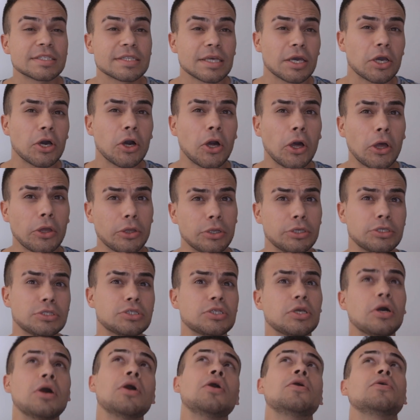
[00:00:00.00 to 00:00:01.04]
it's like,
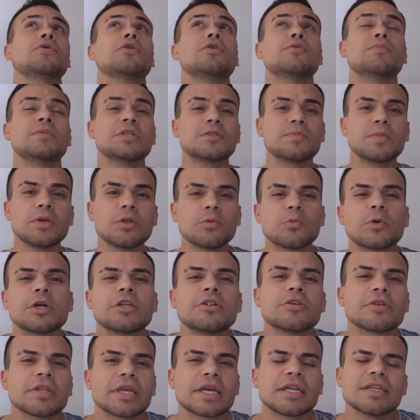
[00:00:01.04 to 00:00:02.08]
oh, you must be in
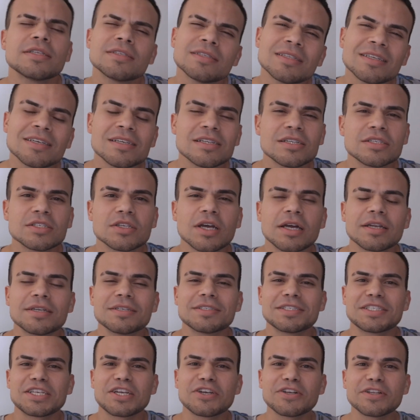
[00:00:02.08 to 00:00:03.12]
Wonderland. It's not
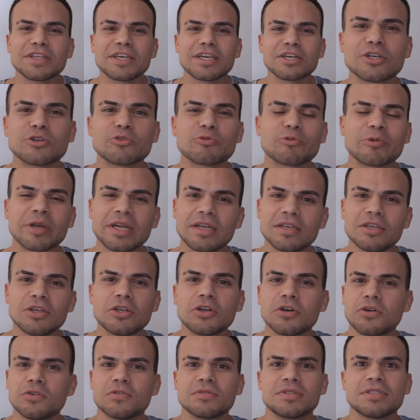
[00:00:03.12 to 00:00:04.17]
necessarily a great, you
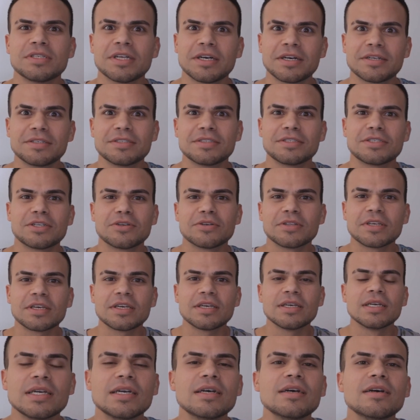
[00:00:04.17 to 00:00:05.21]
know, it's not
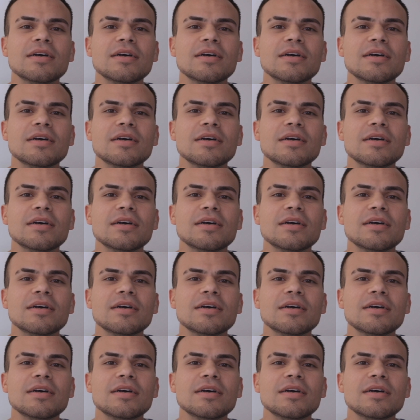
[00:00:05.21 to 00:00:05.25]
necessarily,